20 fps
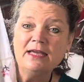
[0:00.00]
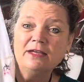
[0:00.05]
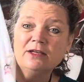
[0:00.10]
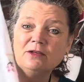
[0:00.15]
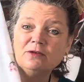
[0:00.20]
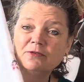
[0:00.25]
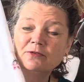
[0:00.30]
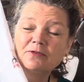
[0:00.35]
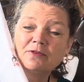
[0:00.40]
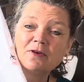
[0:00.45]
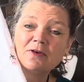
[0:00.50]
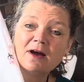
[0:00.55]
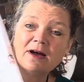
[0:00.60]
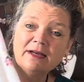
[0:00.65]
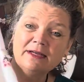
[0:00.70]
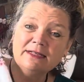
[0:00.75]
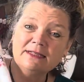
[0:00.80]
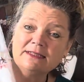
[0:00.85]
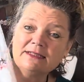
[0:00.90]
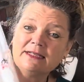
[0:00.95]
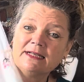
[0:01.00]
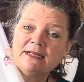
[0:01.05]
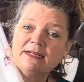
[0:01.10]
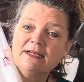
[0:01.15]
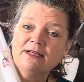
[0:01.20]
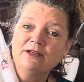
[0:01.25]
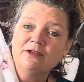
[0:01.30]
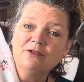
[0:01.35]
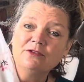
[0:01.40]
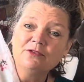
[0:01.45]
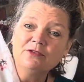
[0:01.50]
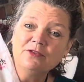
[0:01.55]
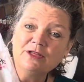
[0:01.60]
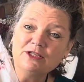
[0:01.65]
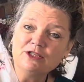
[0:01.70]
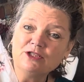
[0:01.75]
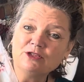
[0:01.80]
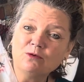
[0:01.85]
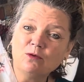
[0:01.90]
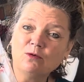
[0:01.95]
You find
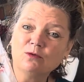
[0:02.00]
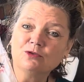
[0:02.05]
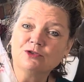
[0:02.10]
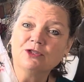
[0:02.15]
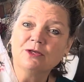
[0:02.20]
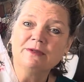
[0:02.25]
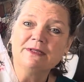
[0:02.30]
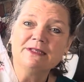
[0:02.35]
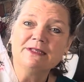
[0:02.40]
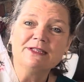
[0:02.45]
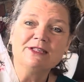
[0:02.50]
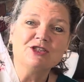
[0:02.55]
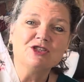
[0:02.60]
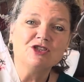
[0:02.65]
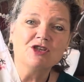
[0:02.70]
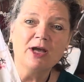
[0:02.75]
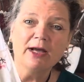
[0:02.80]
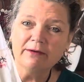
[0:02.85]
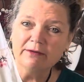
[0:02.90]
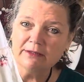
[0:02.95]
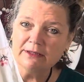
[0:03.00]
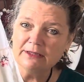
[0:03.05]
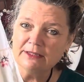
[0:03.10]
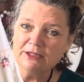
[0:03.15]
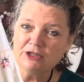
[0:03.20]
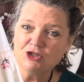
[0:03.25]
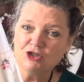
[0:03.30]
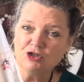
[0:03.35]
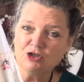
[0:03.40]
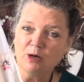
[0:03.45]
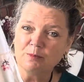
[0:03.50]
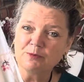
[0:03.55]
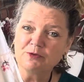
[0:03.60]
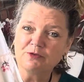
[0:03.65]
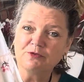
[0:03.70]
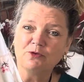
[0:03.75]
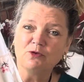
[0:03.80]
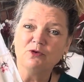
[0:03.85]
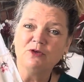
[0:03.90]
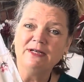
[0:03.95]
this also in charity shops
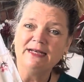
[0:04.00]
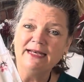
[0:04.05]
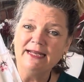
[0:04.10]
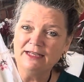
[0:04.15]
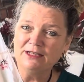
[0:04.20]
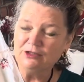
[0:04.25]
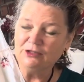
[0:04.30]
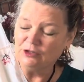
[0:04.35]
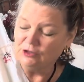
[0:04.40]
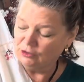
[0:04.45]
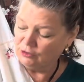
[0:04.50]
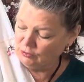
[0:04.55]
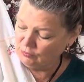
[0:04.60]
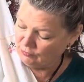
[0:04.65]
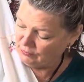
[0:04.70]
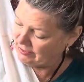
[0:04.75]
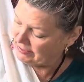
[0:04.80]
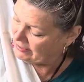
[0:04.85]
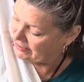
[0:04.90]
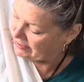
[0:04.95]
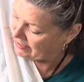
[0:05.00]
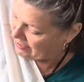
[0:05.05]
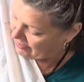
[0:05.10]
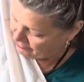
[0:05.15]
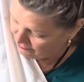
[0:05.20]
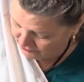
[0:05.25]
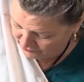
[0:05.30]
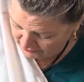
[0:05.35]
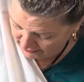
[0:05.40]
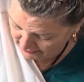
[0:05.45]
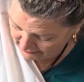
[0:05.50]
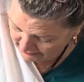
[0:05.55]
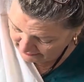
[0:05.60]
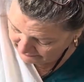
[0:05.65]
for next to nothing.